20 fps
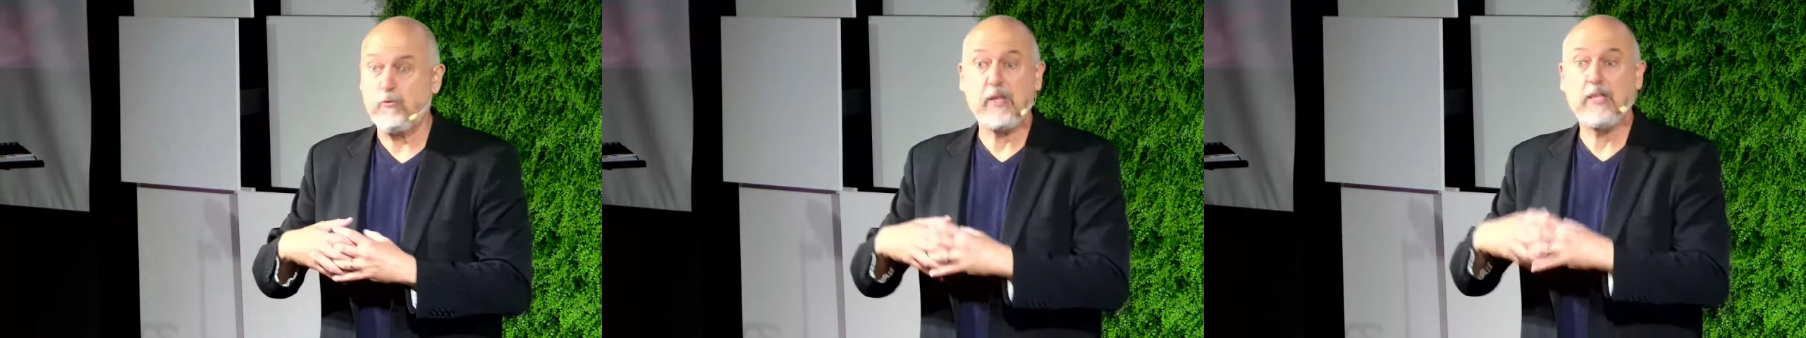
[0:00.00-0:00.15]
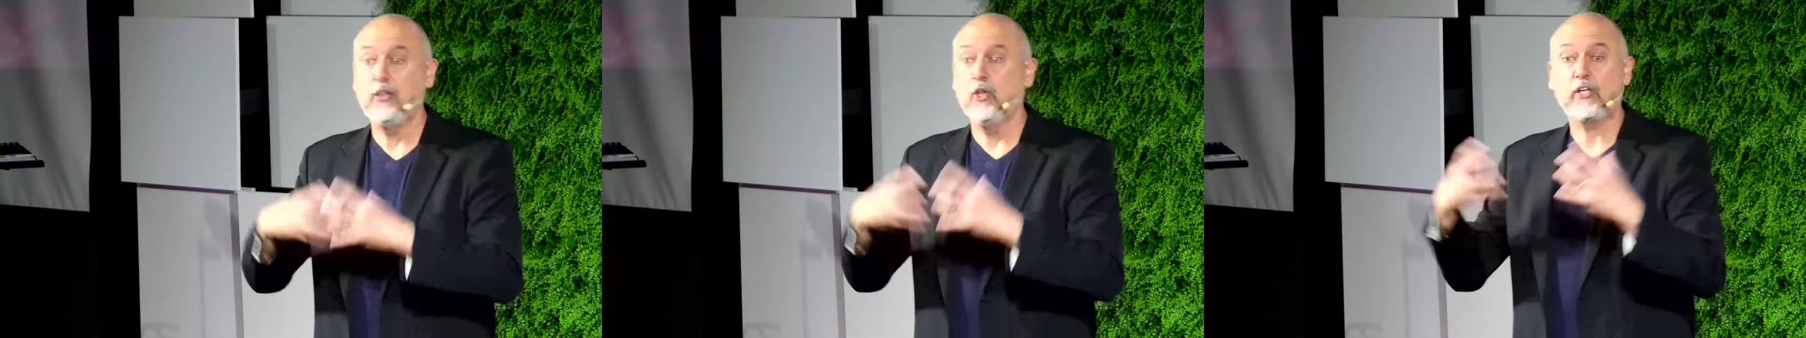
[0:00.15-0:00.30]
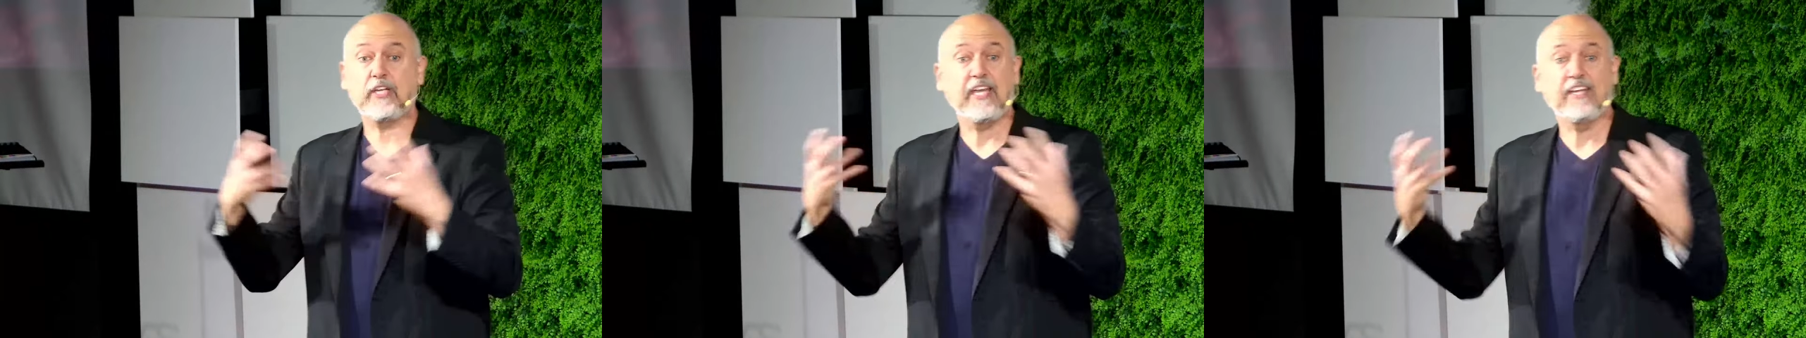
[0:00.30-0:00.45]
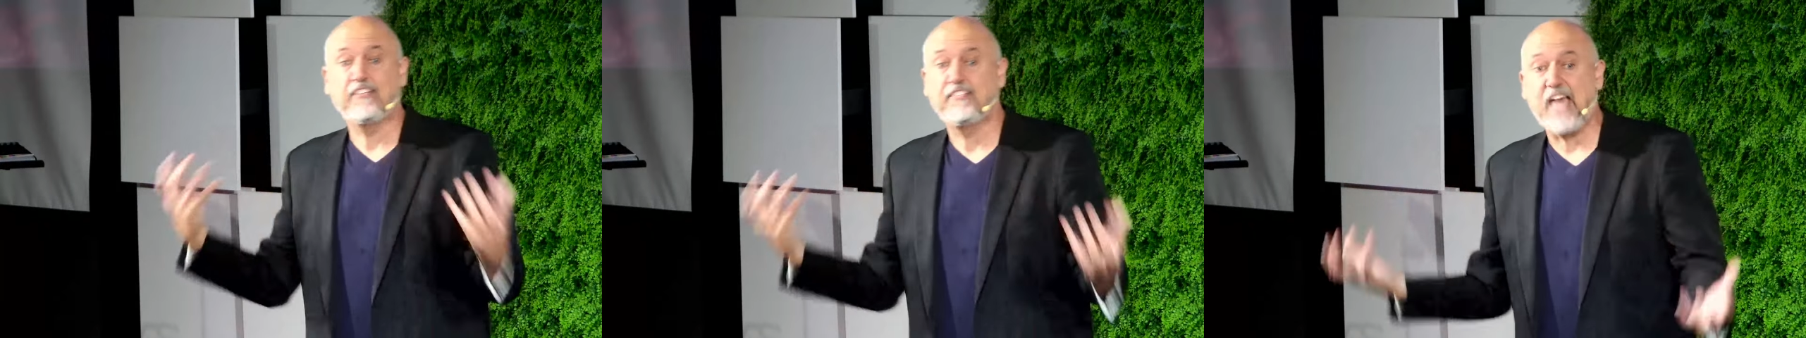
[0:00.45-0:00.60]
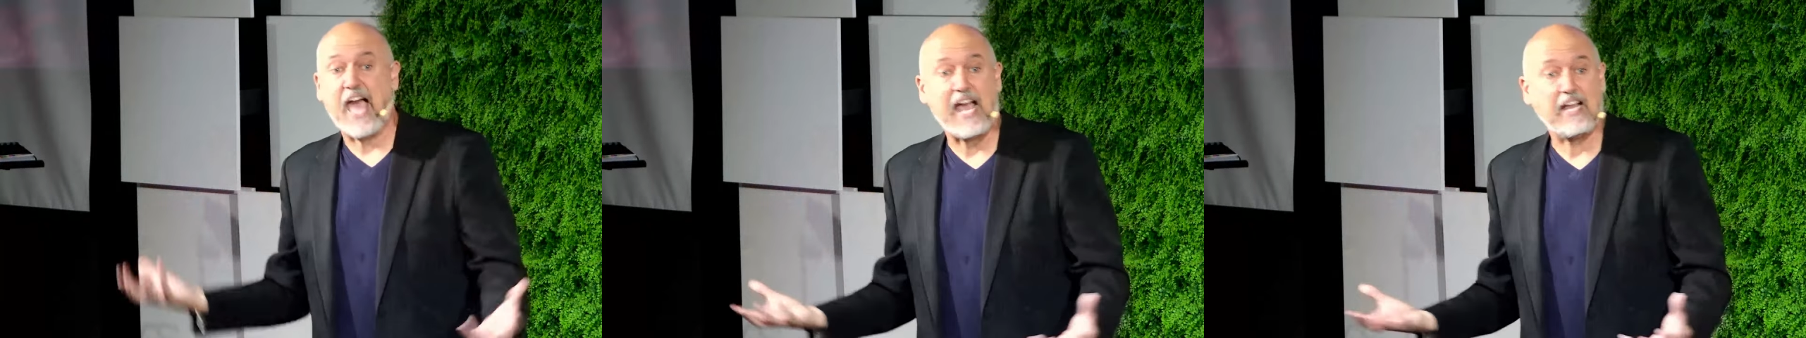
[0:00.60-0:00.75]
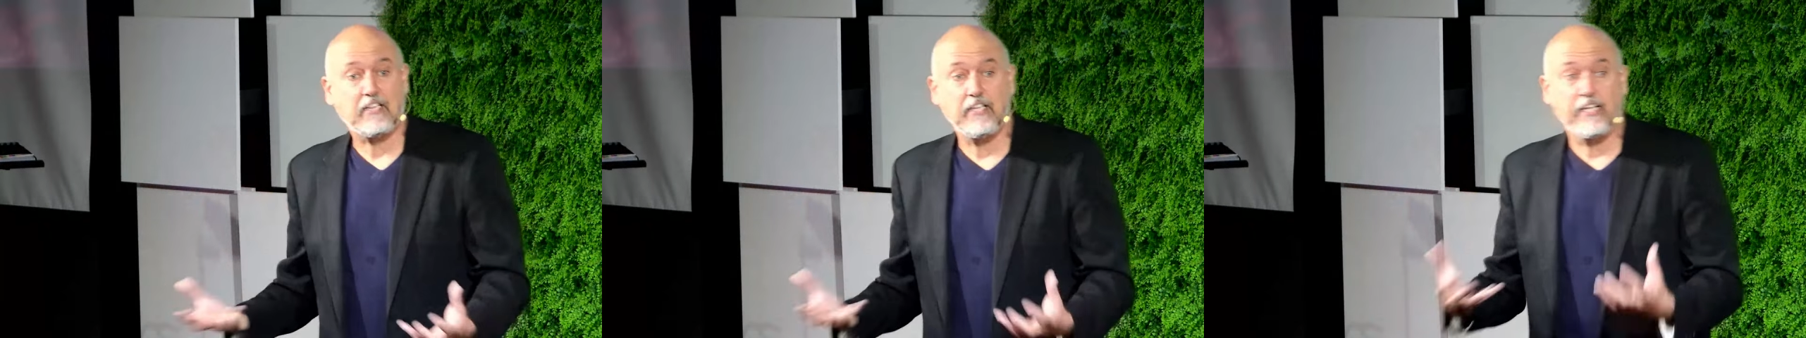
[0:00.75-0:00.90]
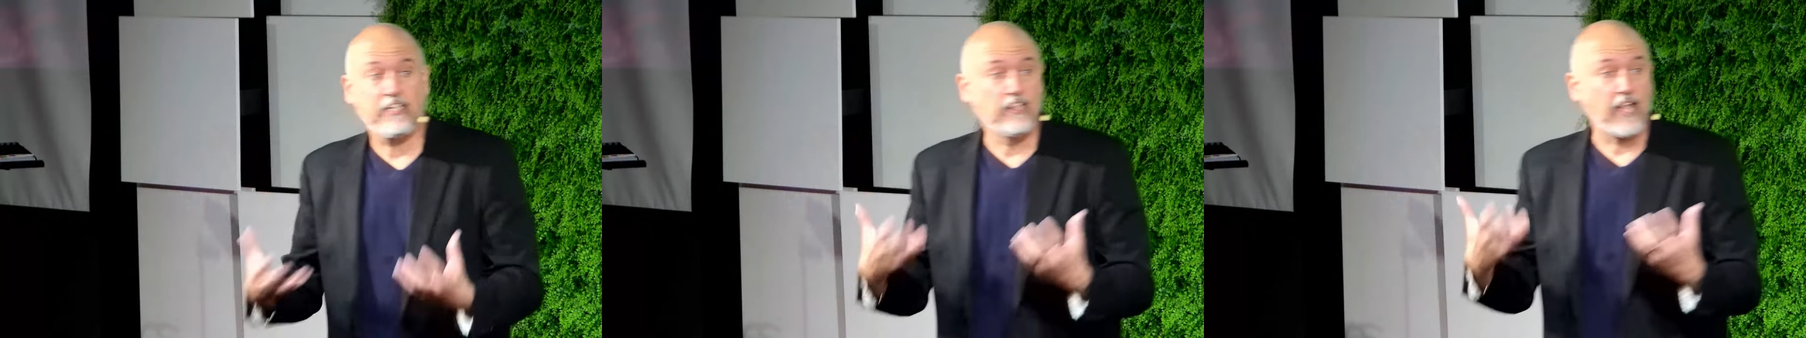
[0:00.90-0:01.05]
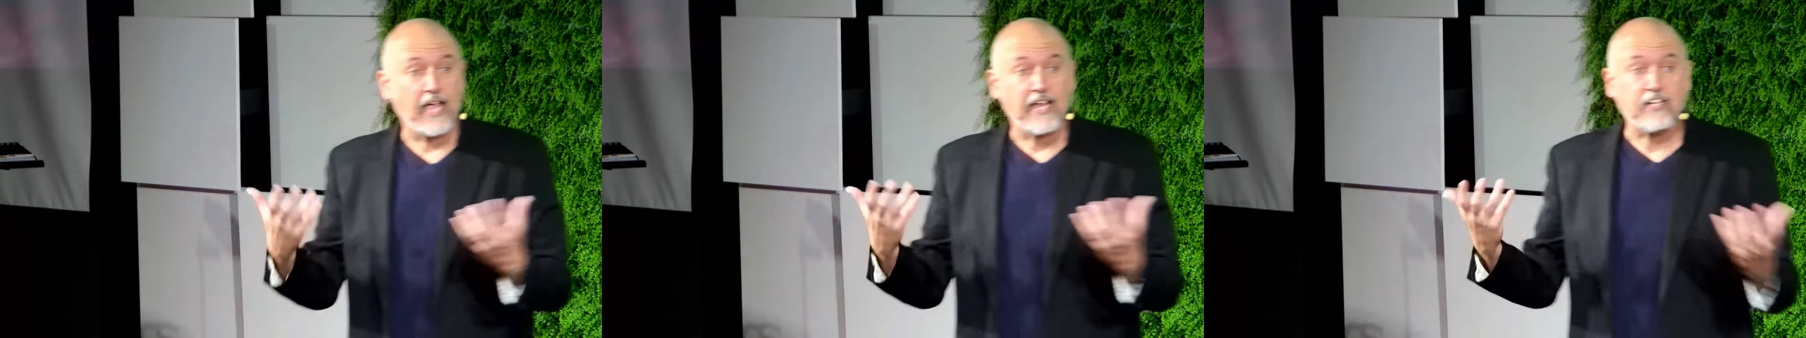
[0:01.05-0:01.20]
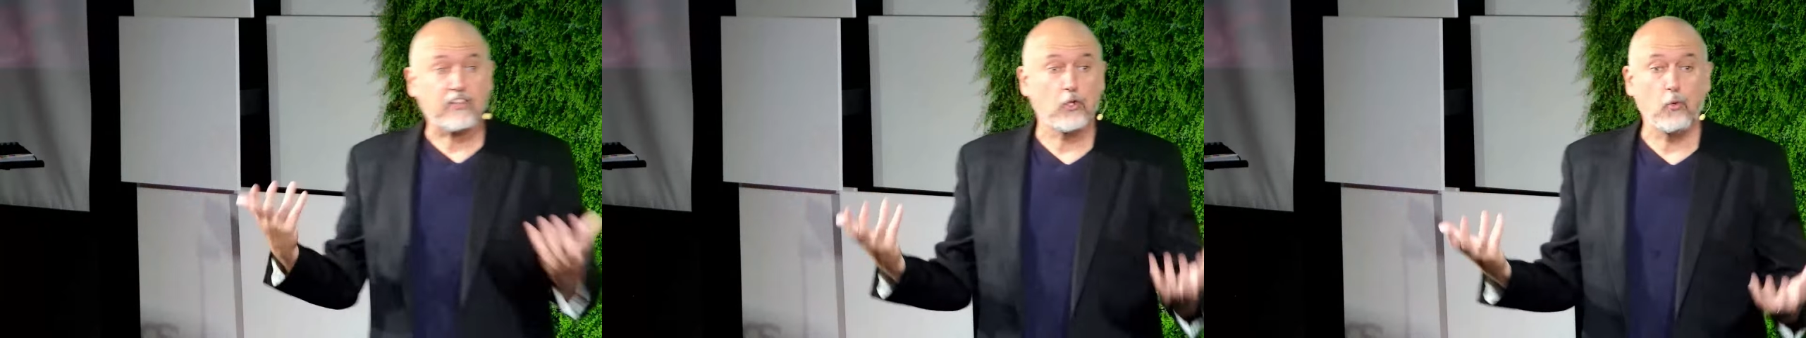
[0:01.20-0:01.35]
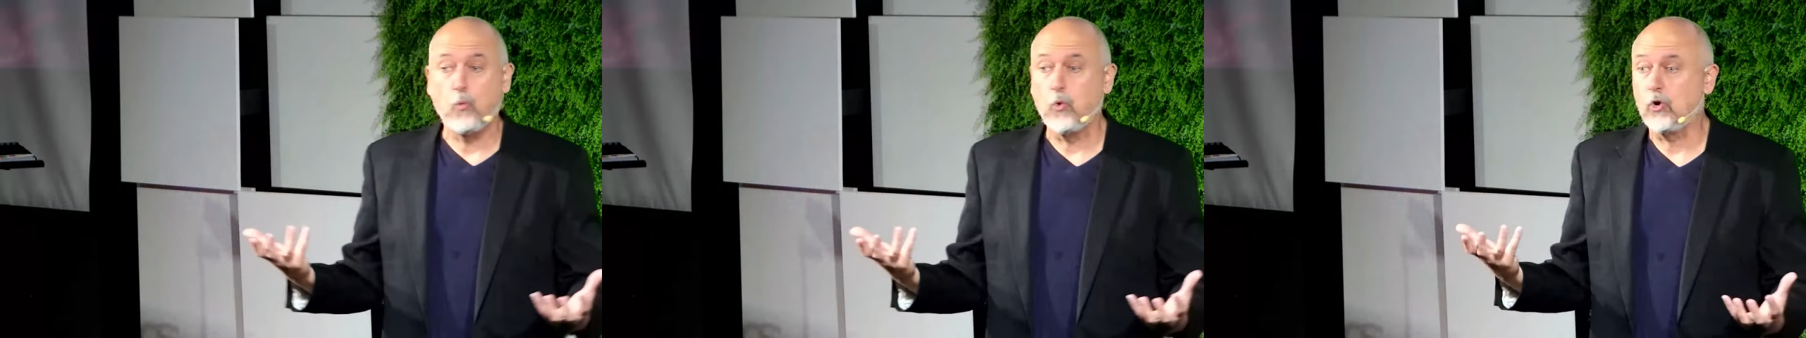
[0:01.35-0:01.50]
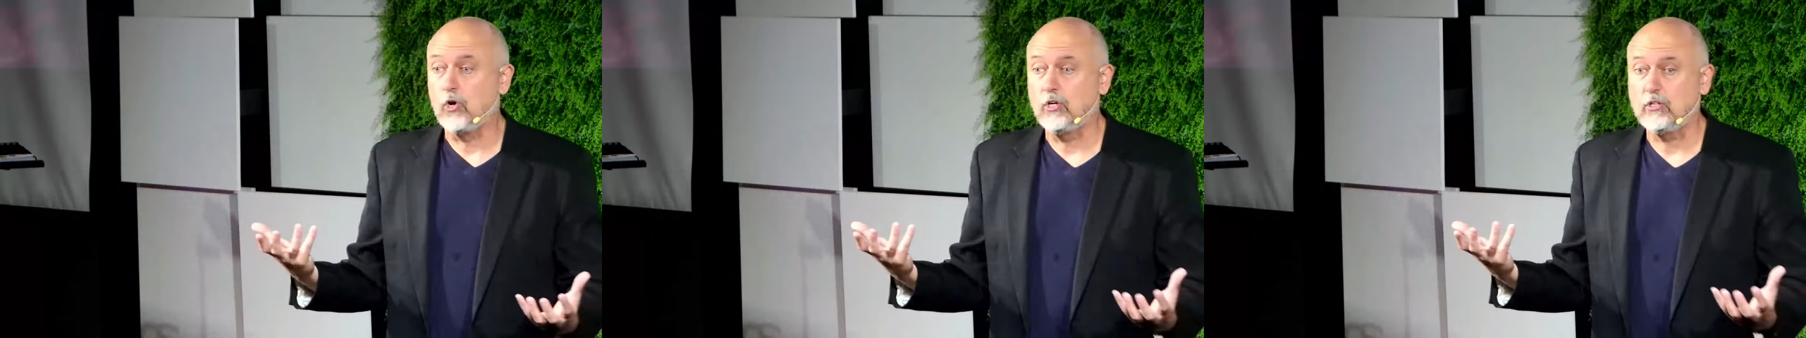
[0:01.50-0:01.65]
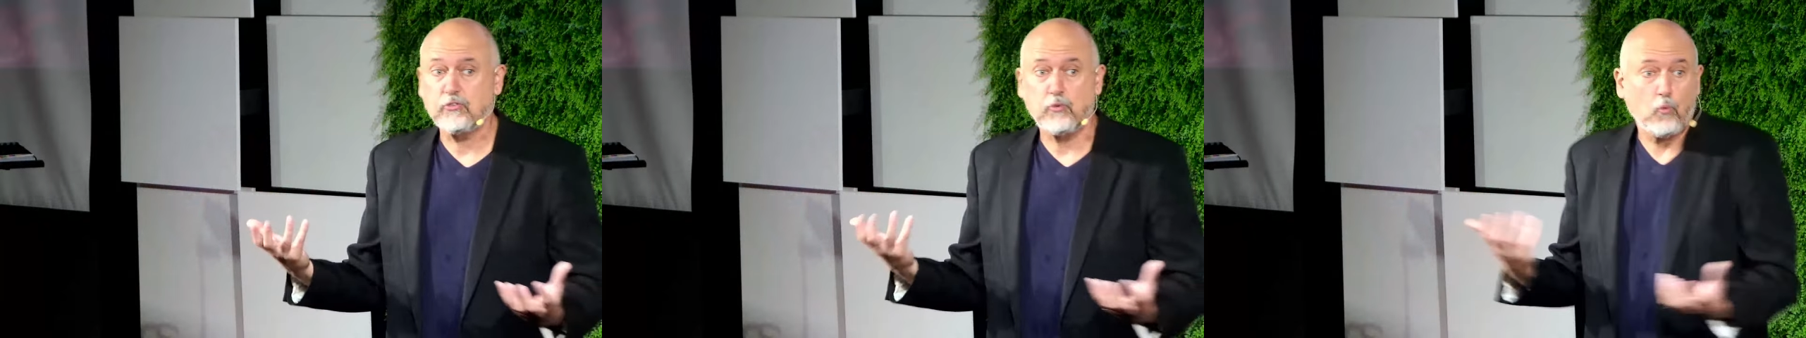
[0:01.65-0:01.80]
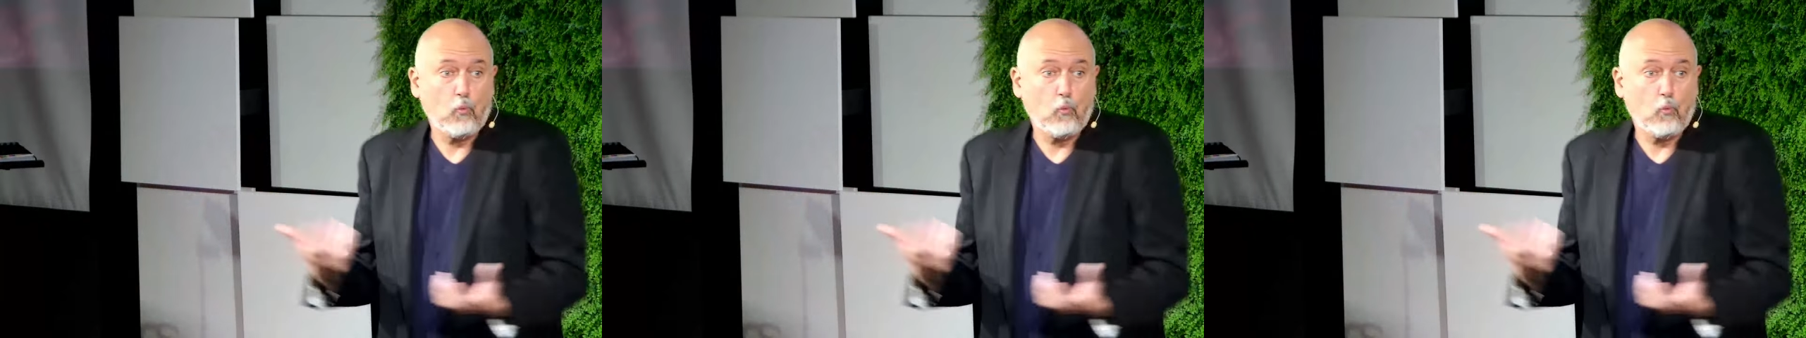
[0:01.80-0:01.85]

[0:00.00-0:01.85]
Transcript: we look exactly like the world,